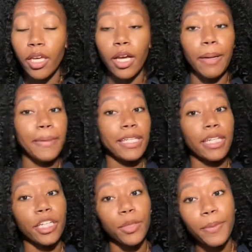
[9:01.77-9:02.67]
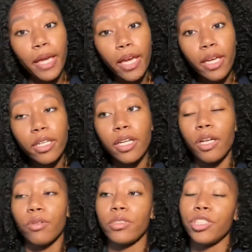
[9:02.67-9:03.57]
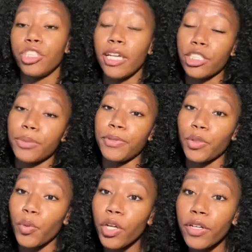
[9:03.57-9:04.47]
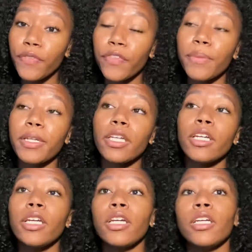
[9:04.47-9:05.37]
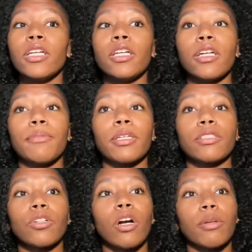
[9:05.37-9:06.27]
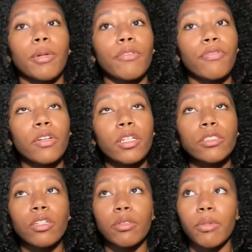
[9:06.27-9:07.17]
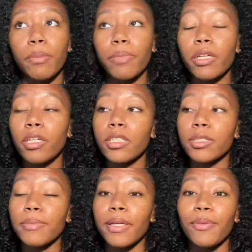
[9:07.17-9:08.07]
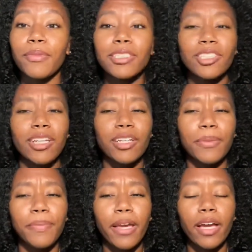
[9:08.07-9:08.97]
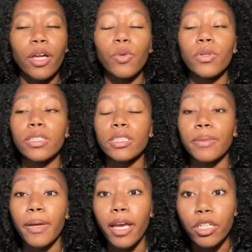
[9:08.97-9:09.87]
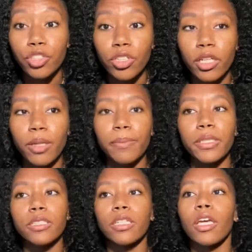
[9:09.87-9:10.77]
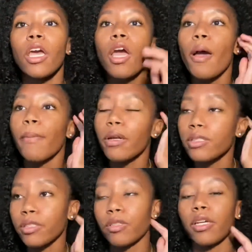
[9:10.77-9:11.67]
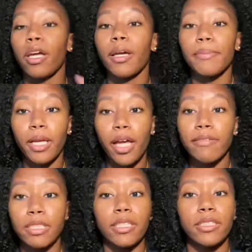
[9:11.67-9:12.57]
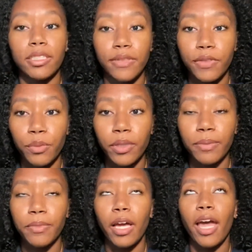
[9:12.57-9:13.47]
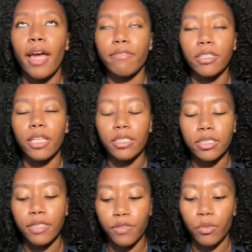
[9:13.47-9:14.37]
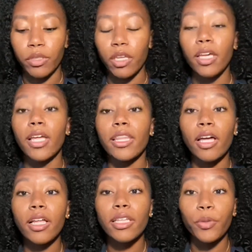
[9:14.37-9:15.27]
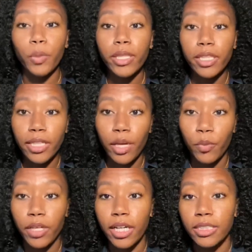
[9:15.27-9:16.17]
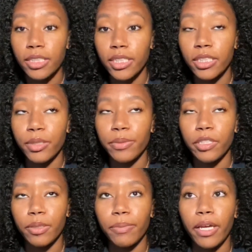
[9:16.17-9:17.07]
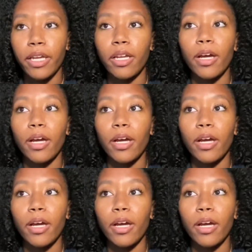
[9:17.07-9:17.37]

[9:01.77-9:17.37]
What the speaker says: I might not hear back. Did she actually the word in for me? And I'm like talking to my friends, talking to my parents. I'm like, when should I hear back? I don't want to seem extra like I'm beasting. But I was like, okay, I have to at least give it a week. Luckily, within that week, I did end up hearing back.